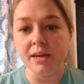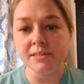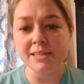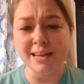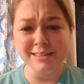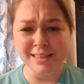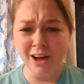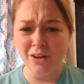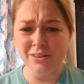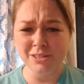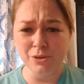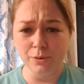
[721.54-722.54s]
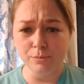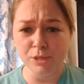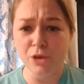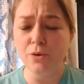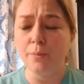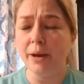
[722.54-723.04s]
next and talk to them
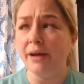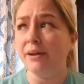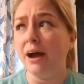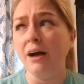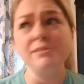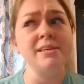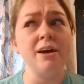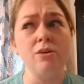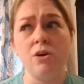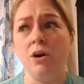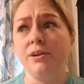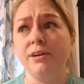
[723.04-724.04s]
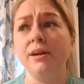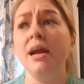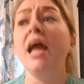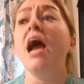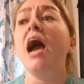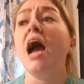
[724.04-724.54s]
too about it. I'll tell Connor,
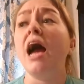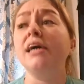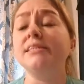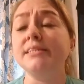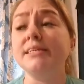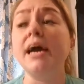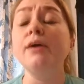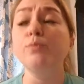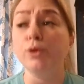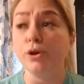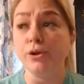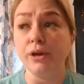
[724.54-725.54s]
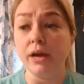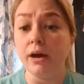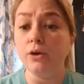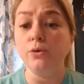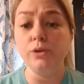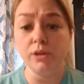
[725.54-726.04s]
hey, today we're going to
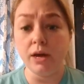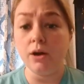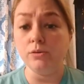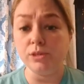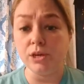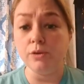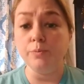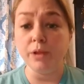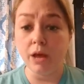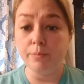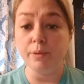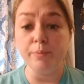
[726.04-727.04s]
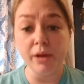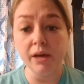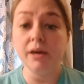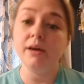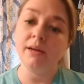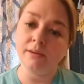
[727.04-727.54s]
go, you know, do blah, blah,
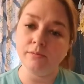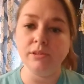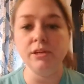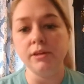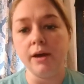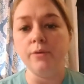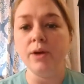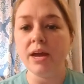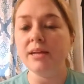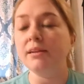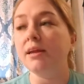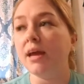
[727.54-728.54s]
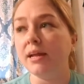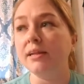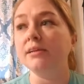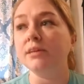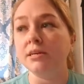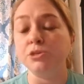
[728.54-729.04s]
blah. And, you know, and, and
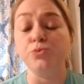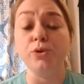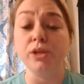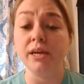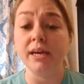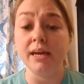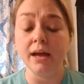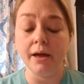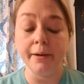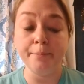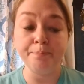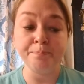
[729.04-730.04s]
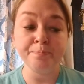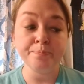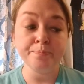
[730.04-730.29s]
it has really um,